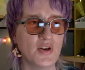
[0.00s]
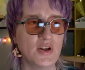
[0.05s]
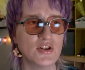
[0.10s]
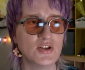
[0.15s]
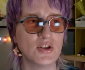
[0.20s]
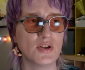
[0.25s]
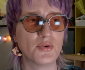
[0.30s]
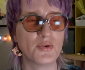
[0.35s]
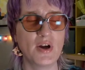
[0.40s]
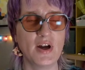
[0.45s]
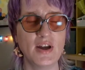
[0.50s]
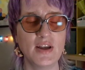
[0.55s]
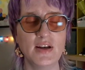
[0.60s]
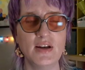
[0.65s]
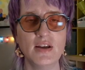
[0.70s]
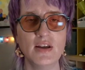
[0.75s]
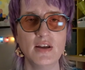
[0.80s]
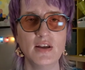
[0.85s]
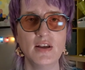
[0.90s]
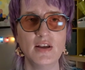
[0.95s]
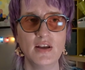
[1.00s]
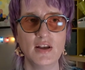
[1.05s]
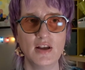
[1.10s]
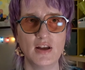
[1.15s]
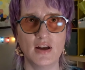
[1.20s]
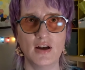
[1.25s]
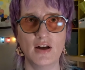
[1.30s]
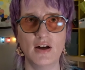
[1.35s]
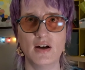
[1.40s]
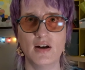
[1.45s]
footage of the ride,
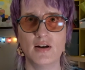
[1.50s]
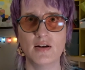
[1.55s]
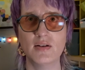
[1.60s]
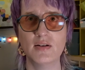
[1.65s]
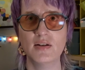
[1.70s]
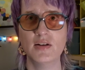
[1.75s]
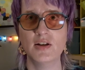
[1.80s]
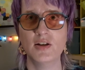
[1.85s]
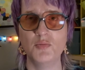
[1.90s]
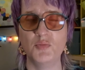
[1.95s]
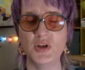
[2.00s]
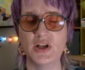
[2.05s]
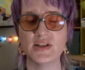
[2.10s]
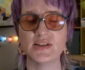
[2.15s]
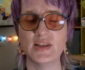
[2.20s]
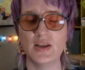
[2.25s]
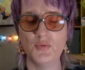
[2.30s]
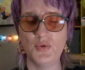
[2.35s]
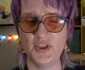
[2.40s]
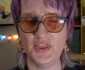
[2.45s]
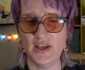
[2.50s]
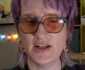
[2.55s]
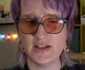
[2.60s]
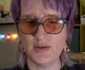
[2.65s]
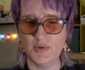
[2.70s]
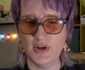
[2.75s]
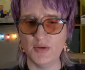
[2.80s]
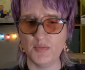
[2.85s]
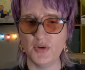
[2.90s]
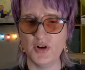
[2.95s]
uh, because they want that
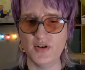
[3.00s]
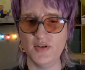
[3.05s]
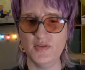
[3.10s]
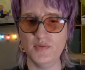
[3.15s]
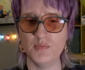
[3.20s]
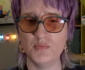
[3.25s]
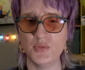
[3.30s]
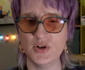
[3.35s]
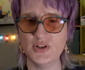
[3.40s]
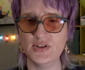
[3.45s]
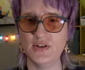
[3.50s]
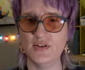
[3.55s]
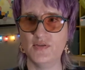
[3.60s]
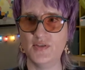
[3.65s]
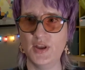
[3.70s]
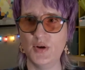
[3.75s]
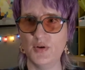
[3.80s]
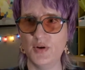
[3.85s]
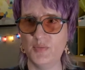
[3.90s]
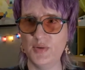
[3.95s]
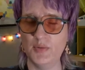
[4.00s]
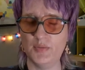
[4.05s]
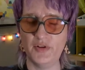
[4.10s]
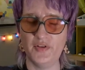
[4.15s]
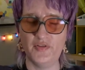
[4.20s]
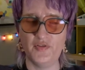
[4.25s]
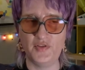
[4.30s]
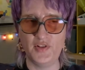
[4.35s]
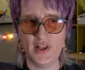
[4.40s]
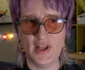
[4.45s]
to be immer immersive. They want
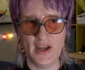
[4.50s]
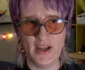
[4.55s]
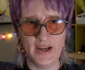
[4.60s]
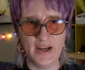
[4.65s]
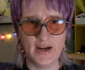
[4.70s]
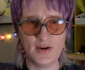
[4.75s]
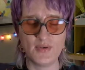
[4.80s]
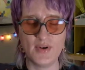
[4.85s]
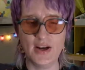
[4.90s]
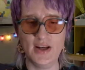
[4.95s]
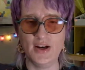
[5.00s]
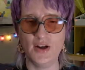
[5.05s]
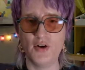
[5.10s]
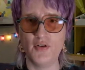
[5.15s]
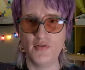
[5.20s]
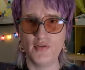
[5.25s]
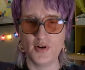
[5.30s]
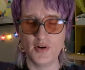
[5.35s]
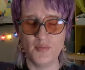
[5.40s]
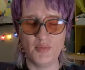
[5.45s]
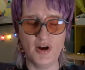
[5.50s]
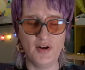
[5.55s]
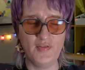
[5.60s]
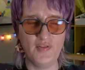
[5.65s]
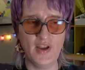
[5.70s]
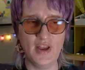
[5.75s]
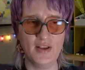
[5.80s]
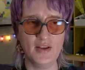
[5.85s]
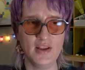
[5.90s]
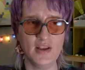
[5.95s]
people flying right over
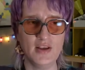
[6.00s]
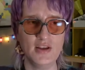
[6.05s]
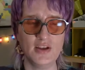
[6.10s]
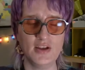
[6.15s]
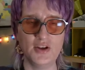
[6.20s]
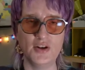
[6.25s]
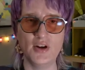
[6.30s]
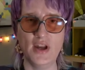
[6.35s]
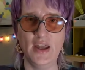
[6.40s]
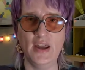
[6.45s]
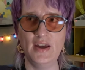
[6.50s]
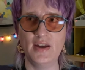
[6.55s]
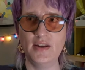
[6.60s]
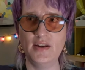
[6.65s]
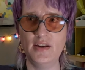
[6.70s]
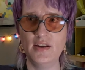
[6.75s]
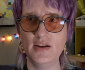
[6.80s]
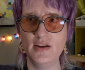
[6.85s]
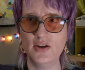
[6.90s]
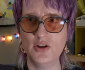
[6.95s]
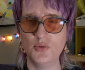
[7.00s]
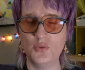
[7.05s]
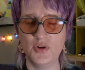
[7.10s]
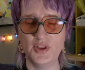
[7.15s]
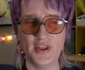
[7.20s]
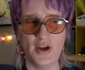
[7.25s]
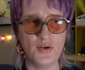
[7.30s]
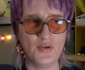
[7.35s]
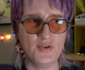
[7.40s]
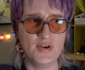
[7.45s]
above your head
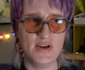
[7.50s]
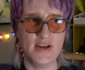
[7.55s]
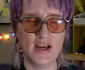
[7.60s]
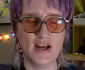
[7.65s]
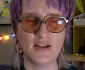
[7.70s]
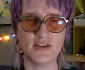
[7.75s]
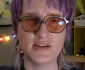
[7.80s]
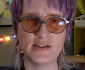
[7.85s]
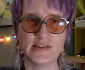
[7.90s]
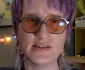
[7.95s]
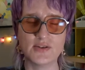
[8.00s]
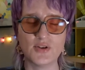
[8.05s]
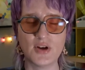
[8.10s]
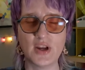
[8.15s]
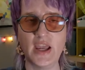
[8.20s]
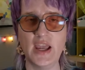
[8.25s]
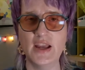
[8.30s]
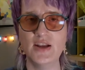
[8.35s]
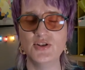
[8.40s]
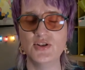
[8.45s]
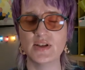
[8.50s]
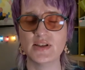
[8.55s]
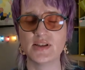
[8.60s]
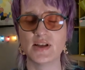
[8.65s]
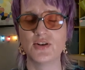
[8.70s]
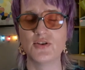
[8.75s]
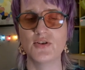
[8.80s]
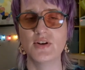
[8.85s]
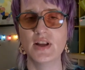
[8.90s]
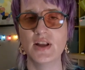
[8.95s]
without nets or cages
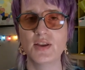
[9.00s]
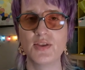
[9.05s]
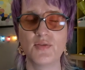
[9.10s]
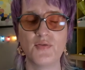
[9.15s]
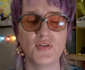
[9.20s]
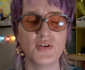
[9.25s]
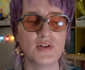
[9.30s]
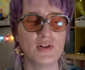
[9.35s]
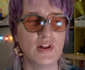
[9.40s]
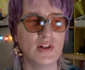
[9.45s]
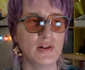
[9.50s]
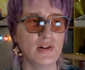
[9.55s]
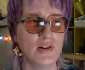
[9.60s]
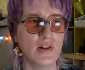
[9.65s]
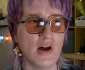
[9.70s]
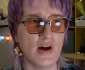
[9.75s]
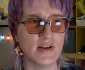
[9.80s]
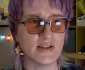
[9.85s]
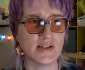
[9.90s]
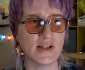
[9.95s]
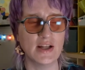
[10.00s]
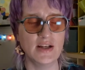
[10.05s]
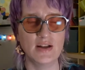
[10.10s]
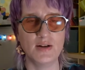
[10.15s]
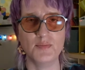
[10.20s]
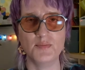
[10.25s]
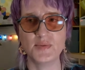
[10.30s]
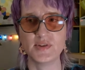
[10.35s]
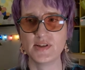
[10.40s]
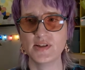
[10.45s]
underneath for lost
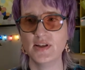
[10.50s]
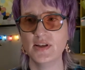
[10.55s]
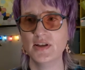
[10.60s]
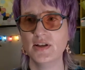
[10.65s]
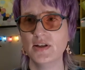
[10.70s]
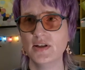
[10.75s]
items.